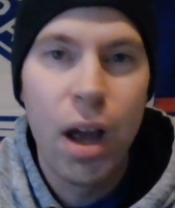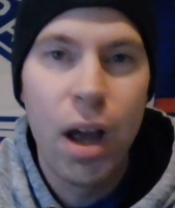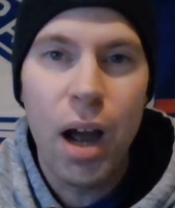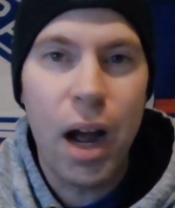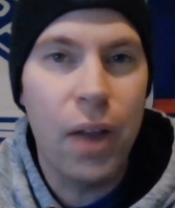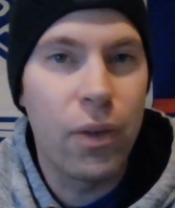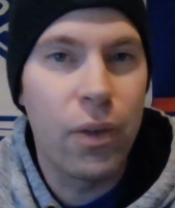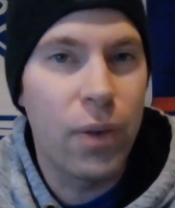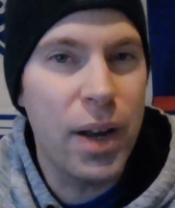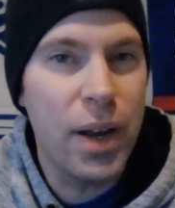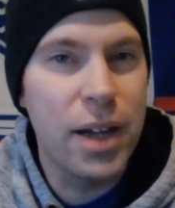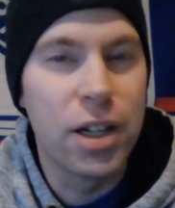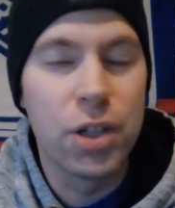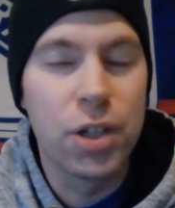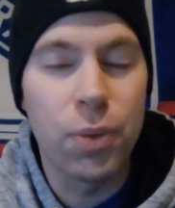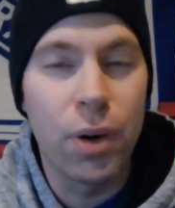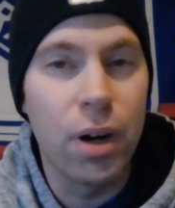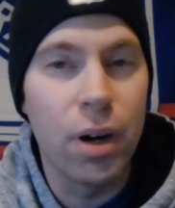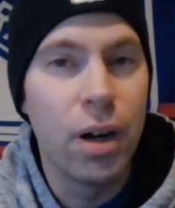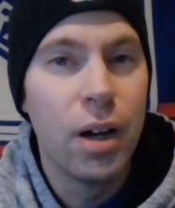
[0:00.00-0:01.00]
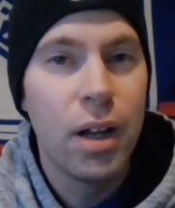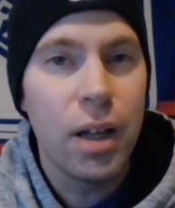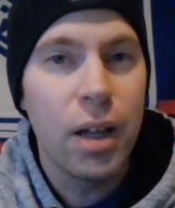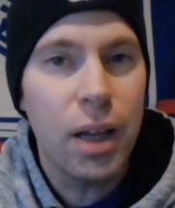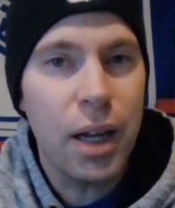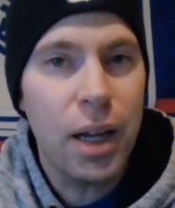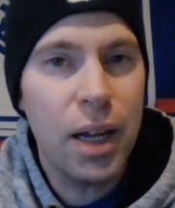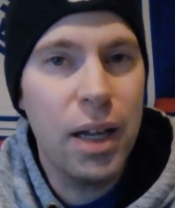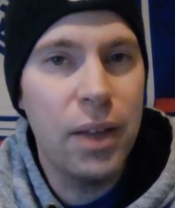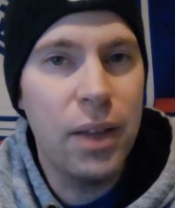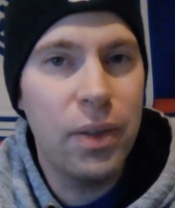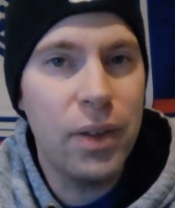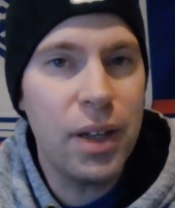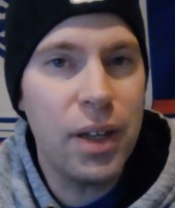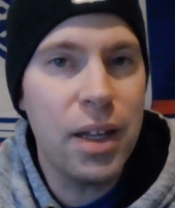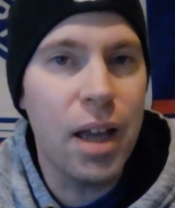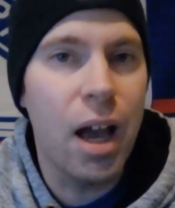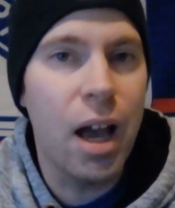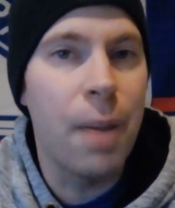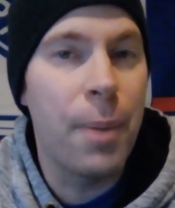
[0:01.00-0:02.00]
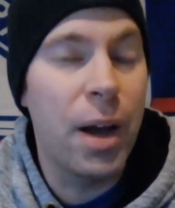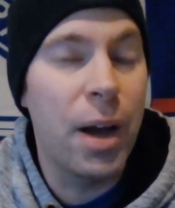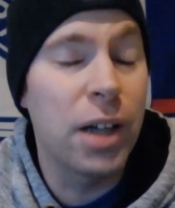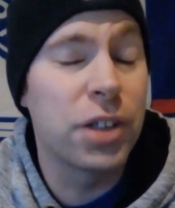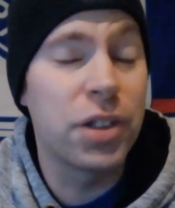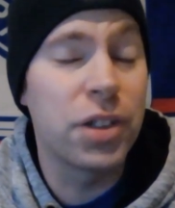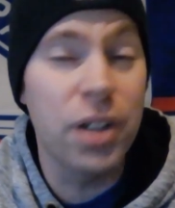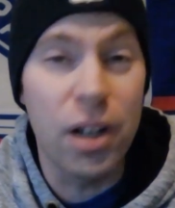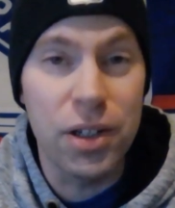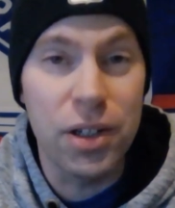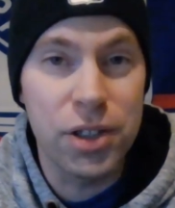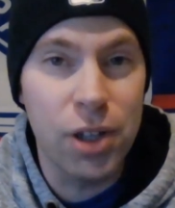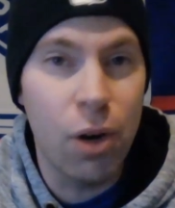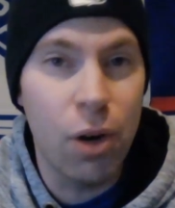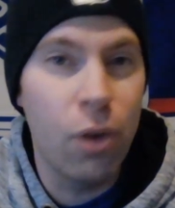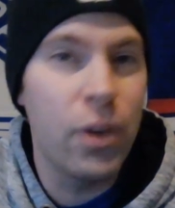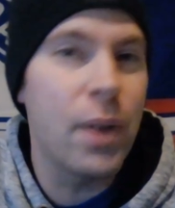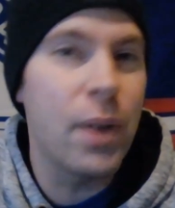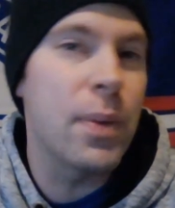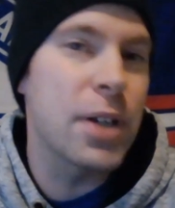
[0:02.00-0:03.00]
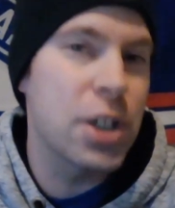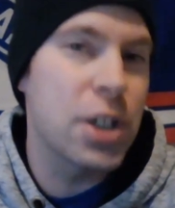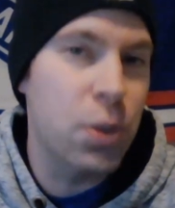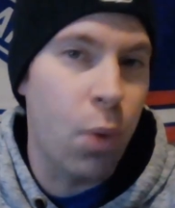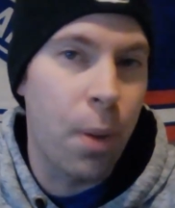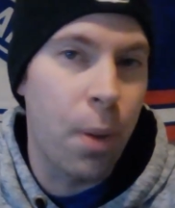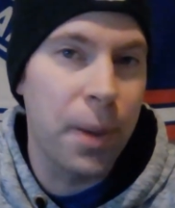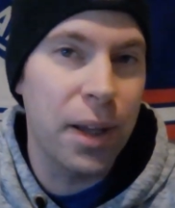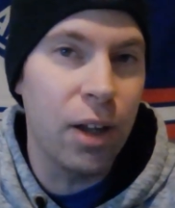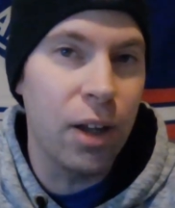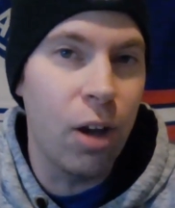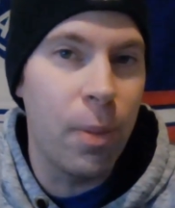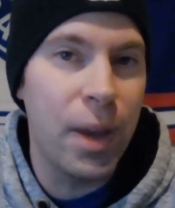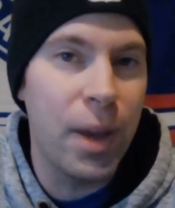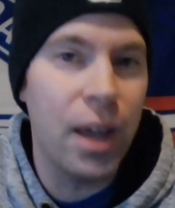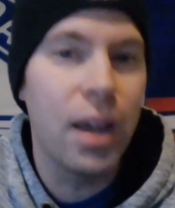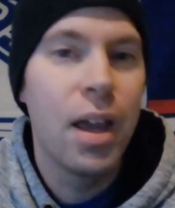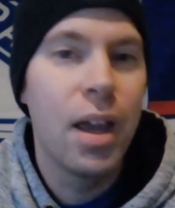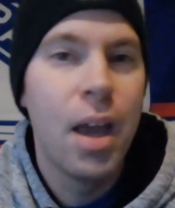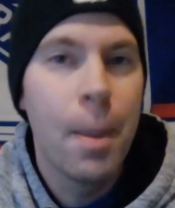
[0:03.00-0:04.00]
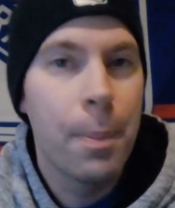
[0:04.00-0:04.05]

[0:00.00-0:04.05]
The Rangers were in the Montreal zone. They were swarming a little bit.